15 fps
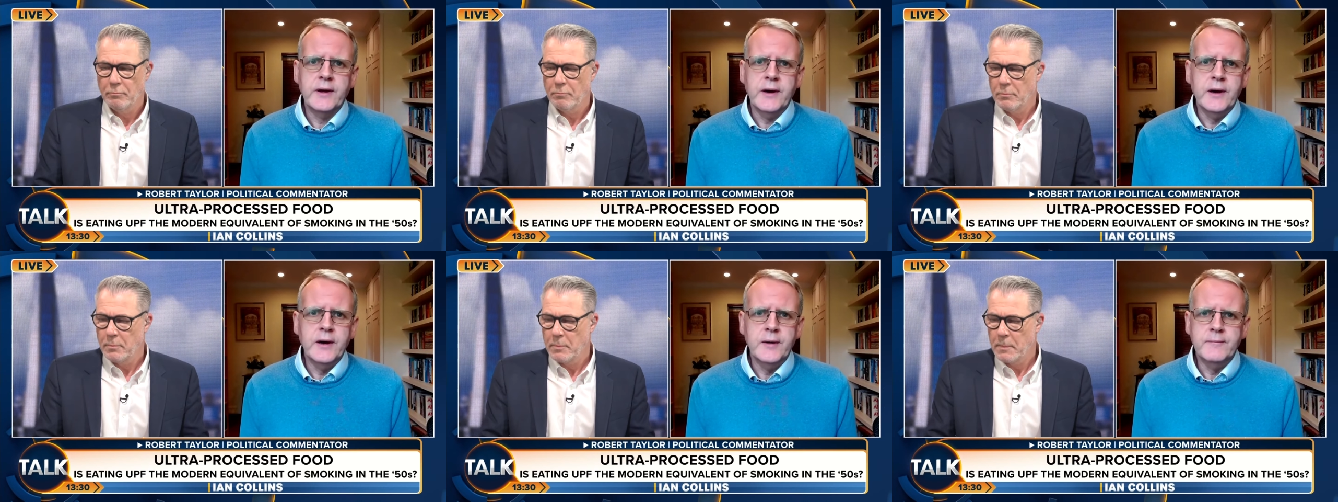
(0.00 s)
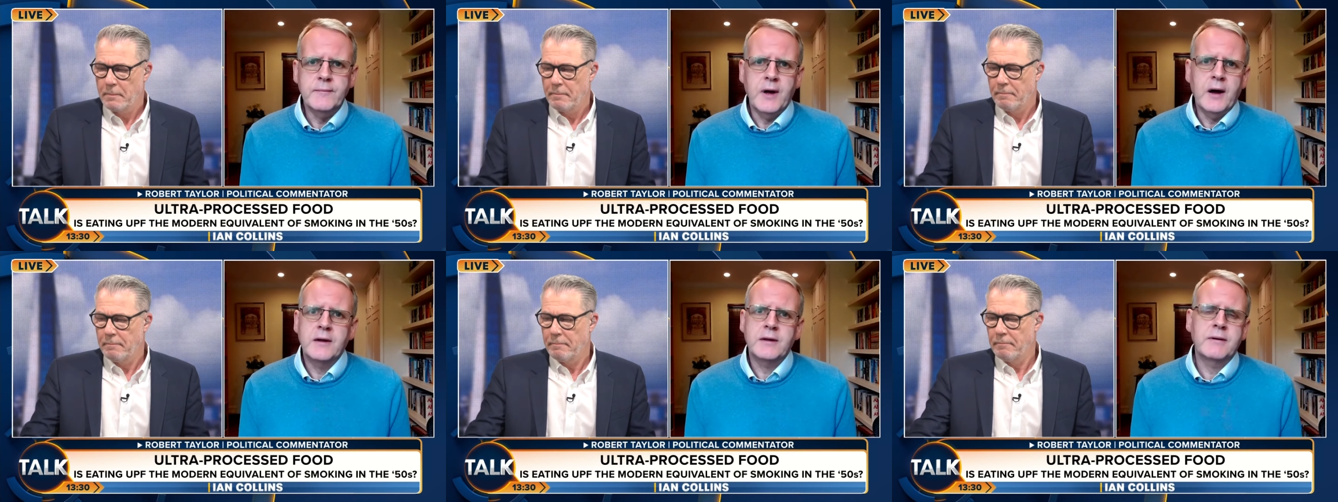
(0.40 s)
Speaker 1: Um,
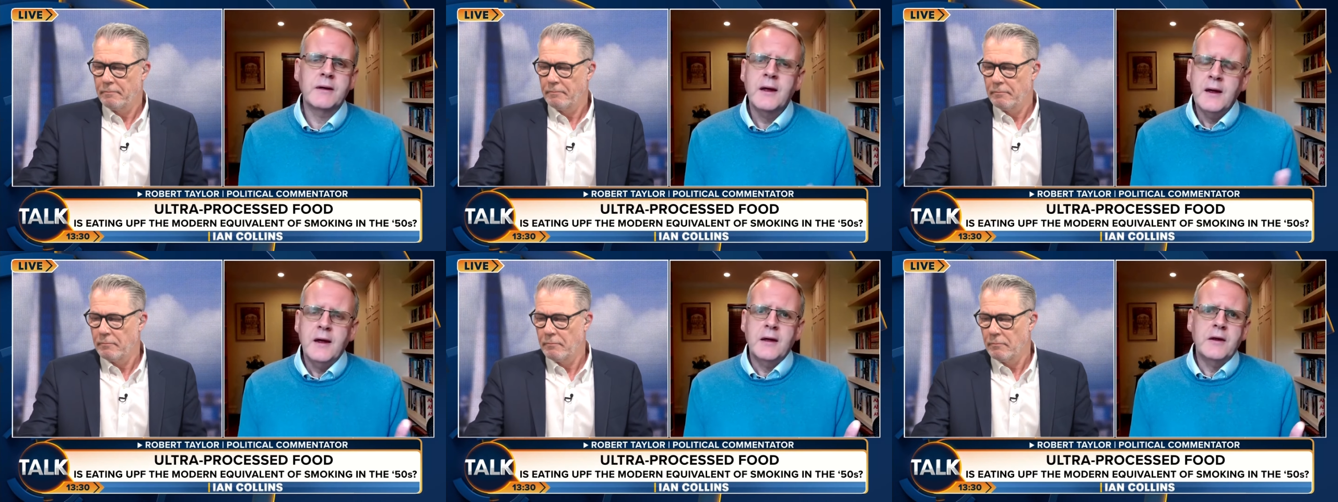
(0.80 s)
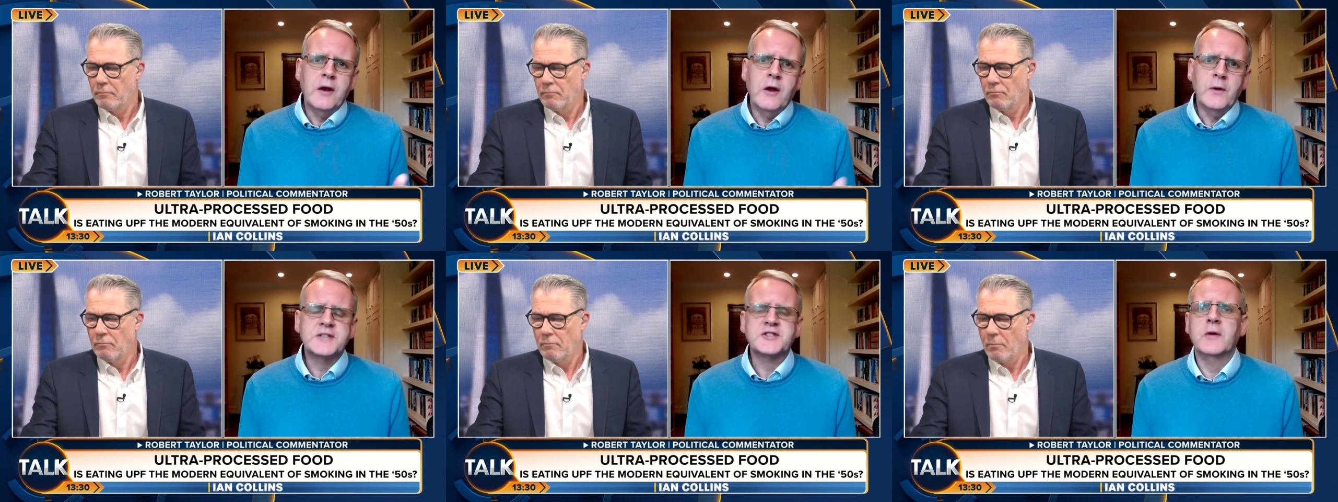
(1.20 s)
you
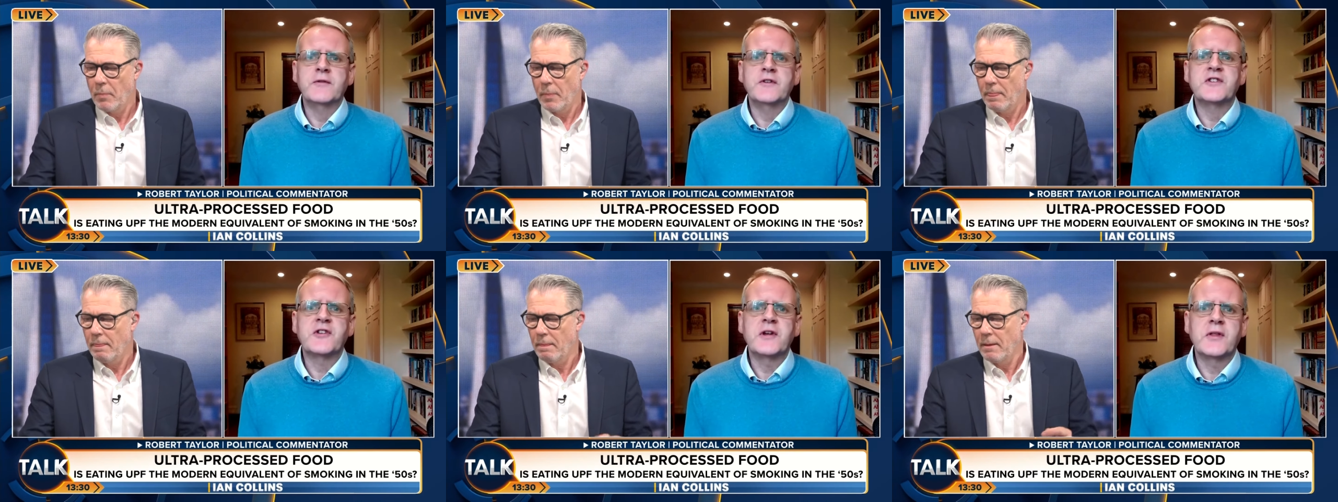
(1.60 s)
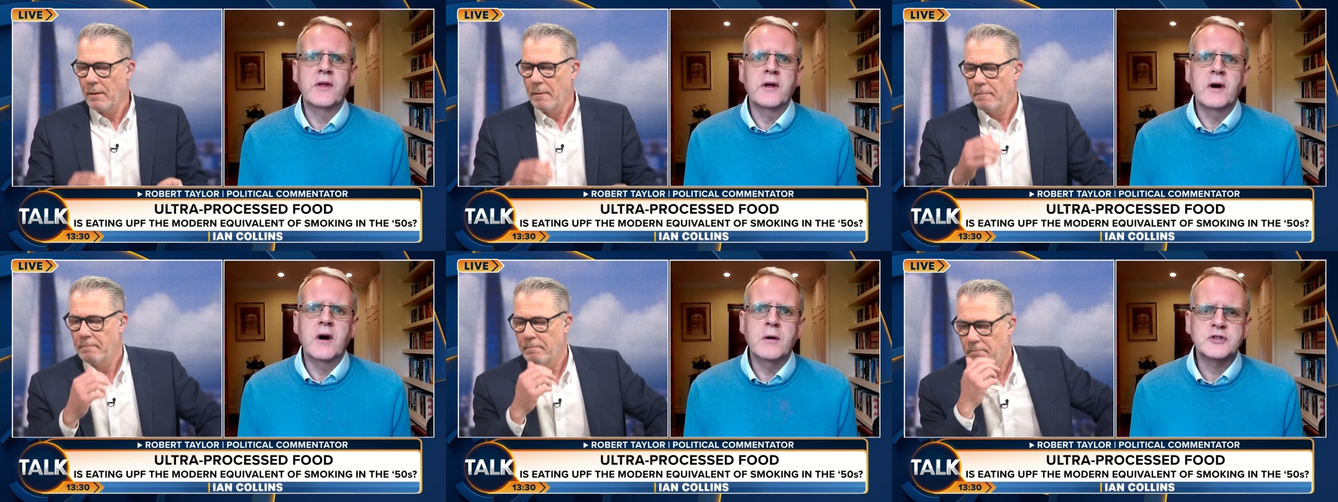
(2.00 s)
know, it's obviously
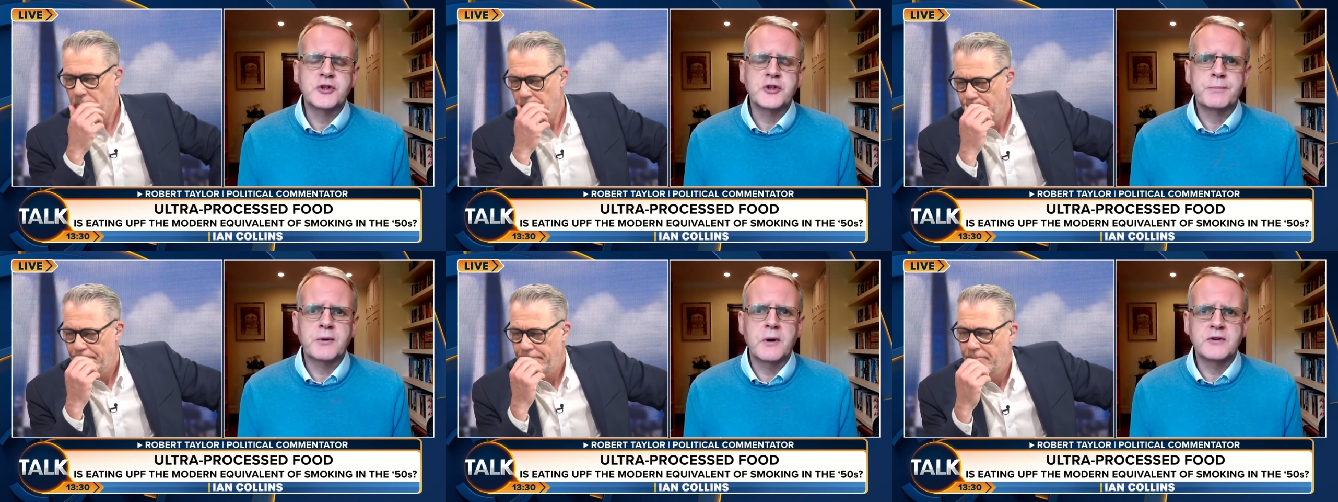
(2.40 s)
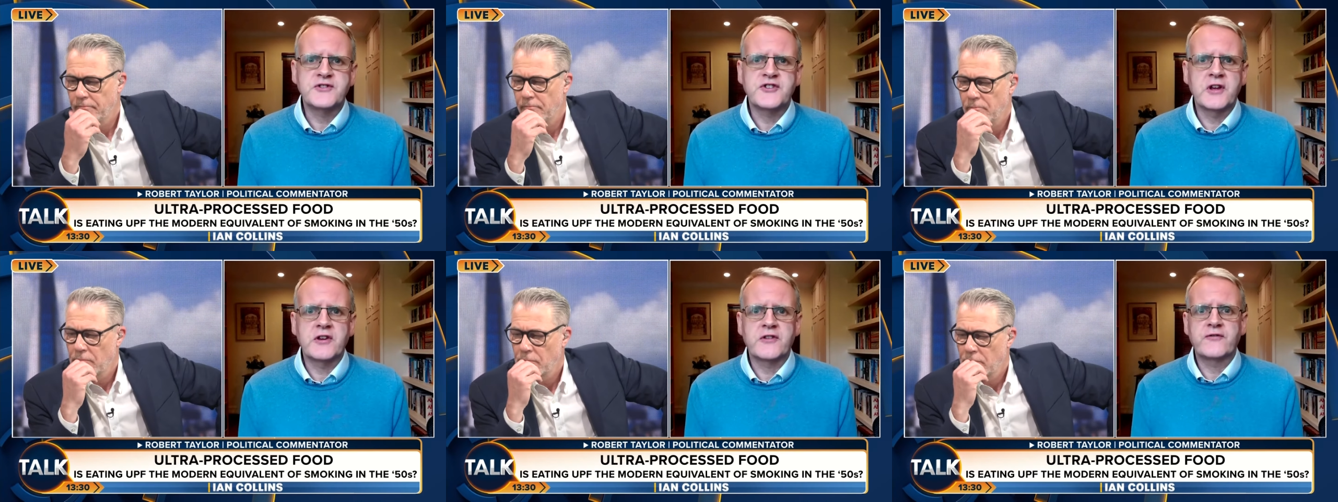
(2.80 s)
that
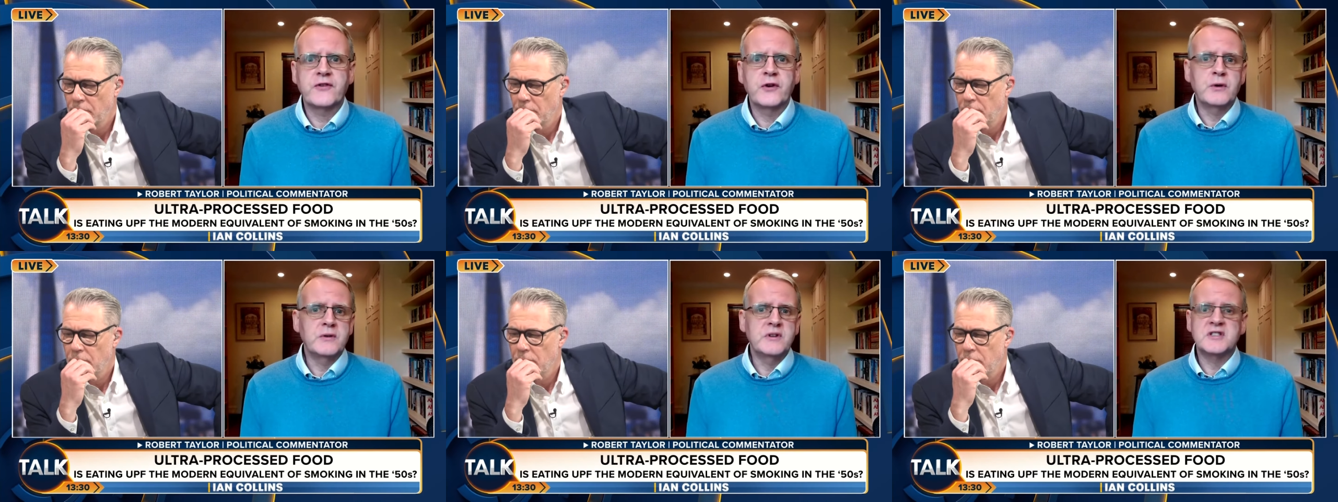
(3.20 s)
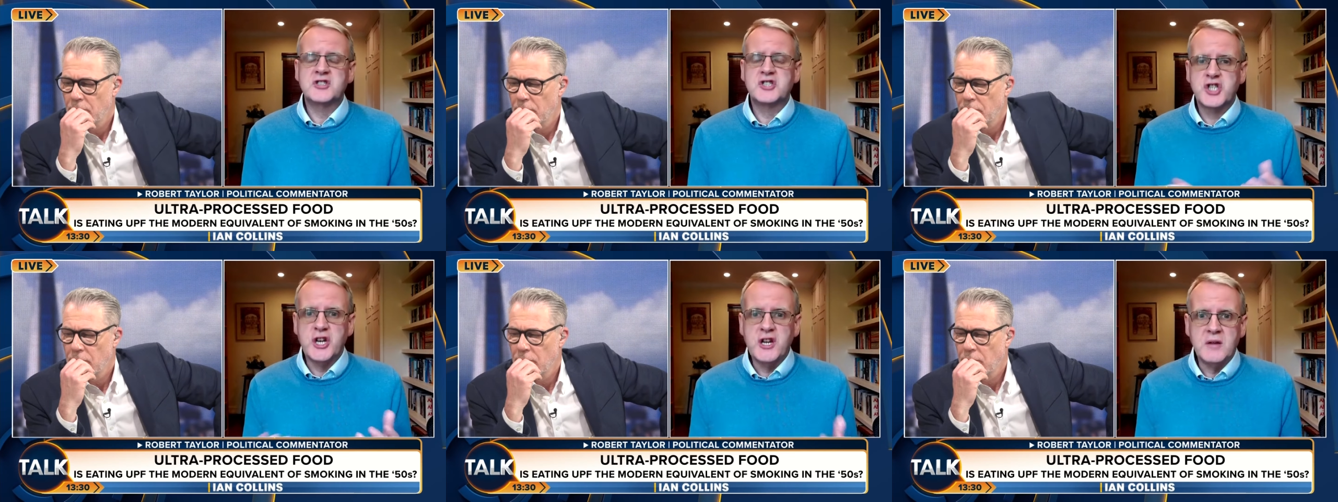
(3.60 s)
ultra-processed food is
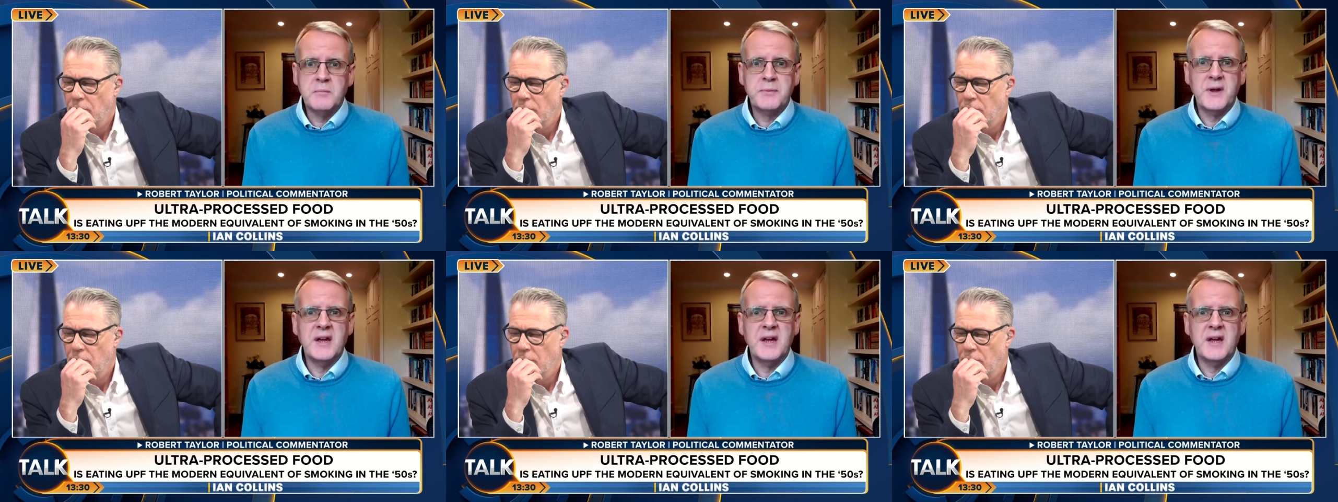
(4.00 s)
cheap.